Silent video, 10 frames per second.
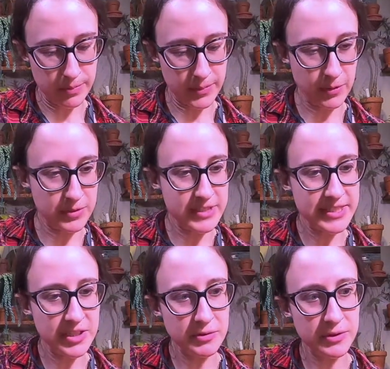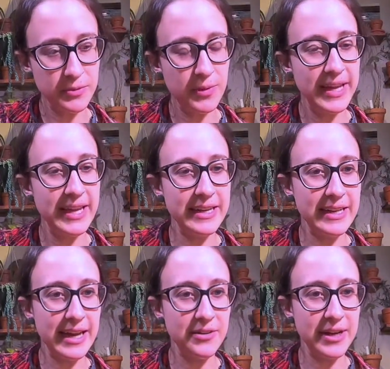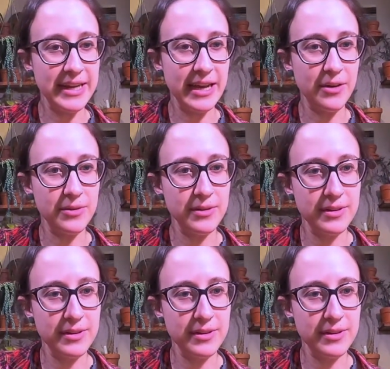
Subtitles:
but we'll stick with Yeti right now.